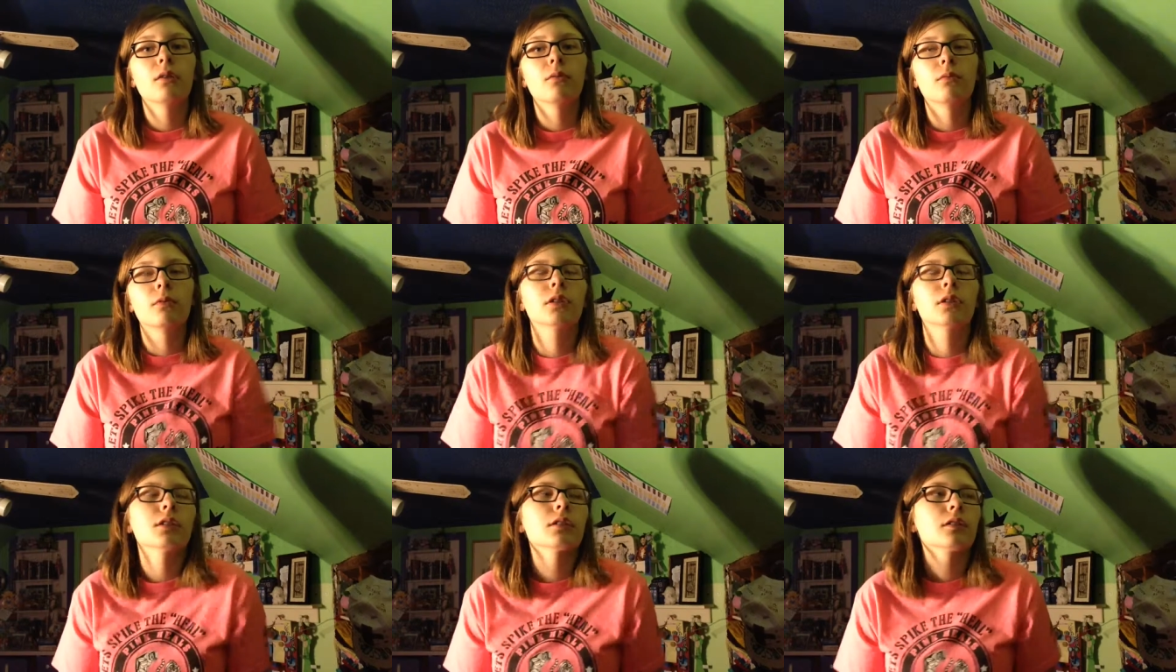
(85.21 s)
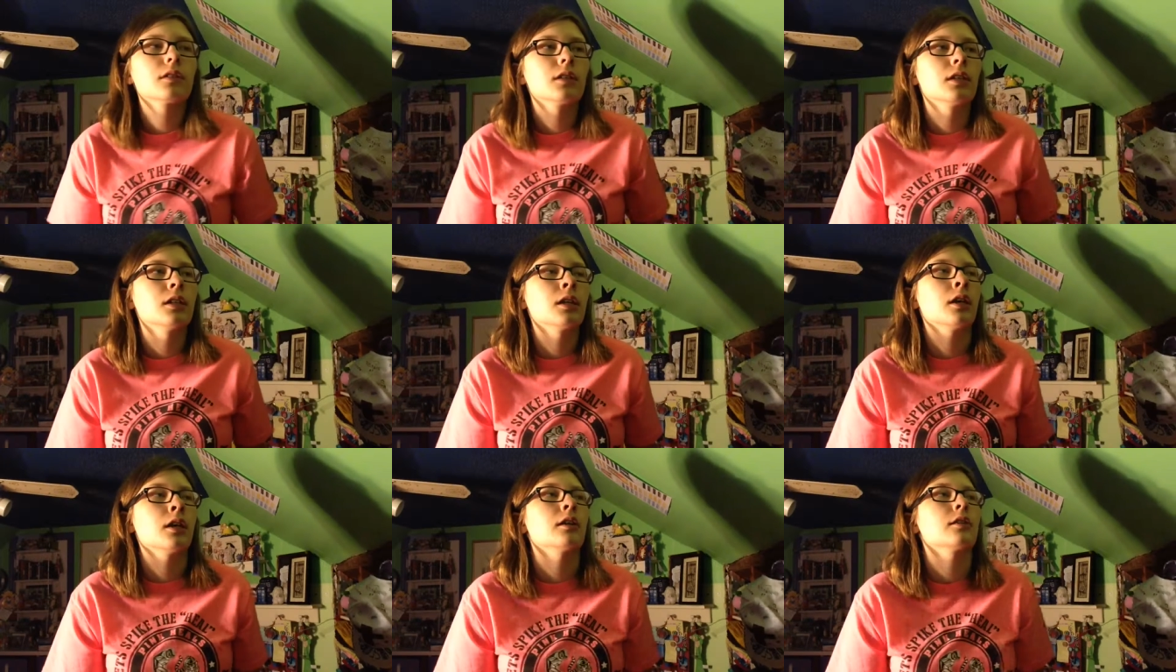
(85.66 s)
Words
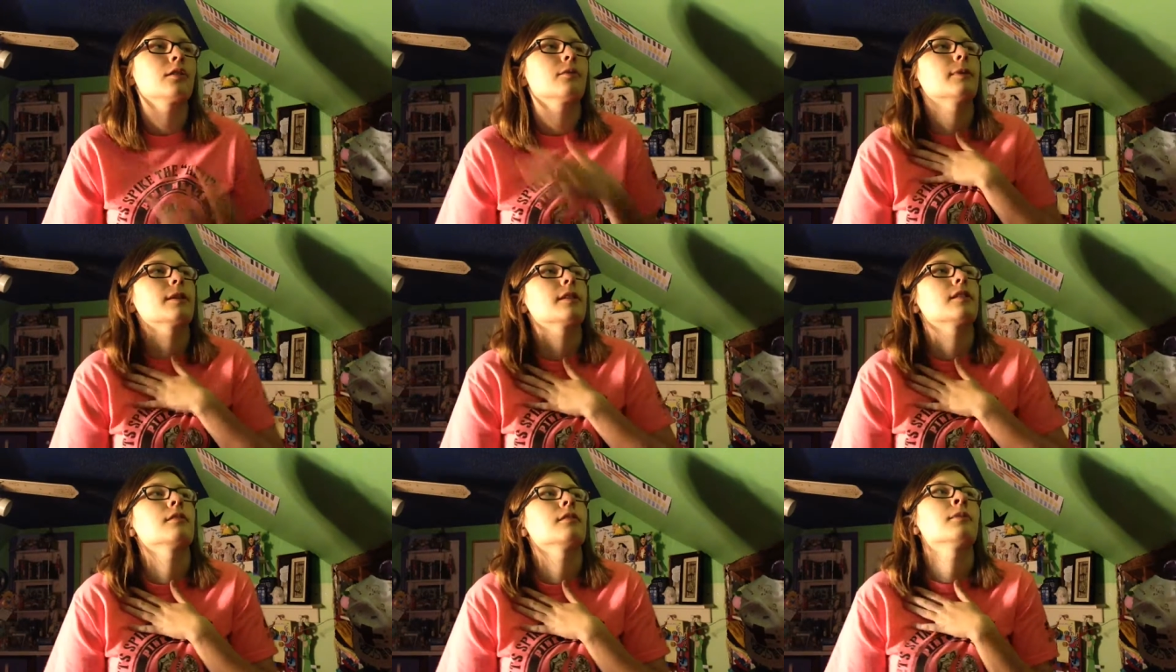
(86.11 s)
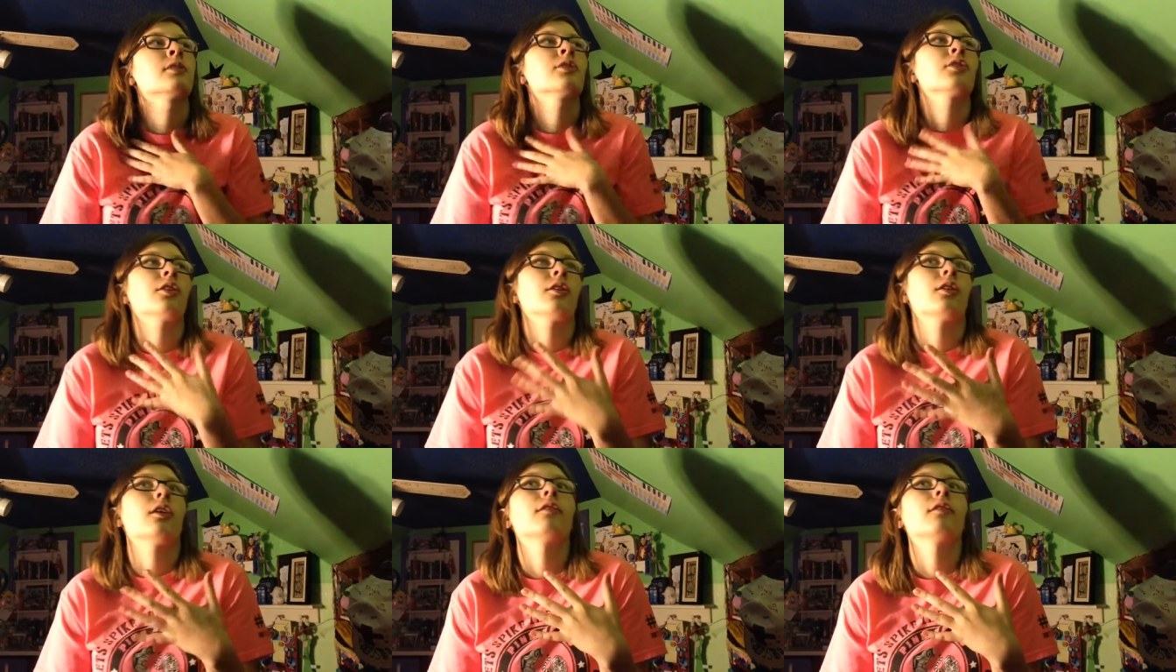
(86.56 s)
cannot express how much
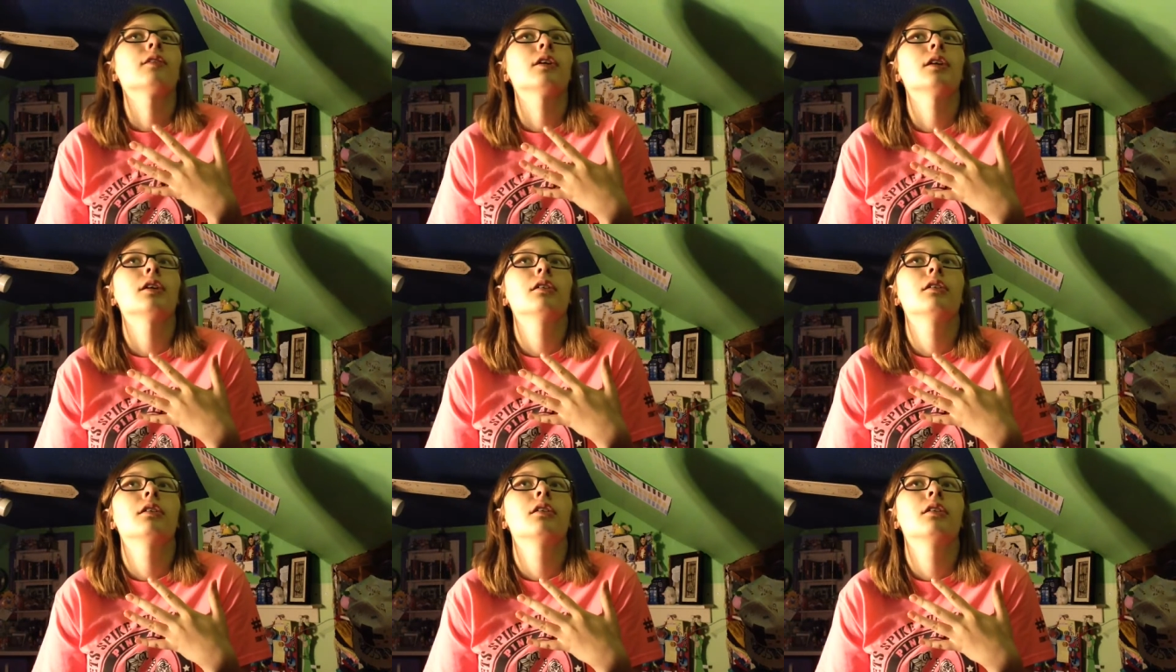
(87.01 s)
I love it.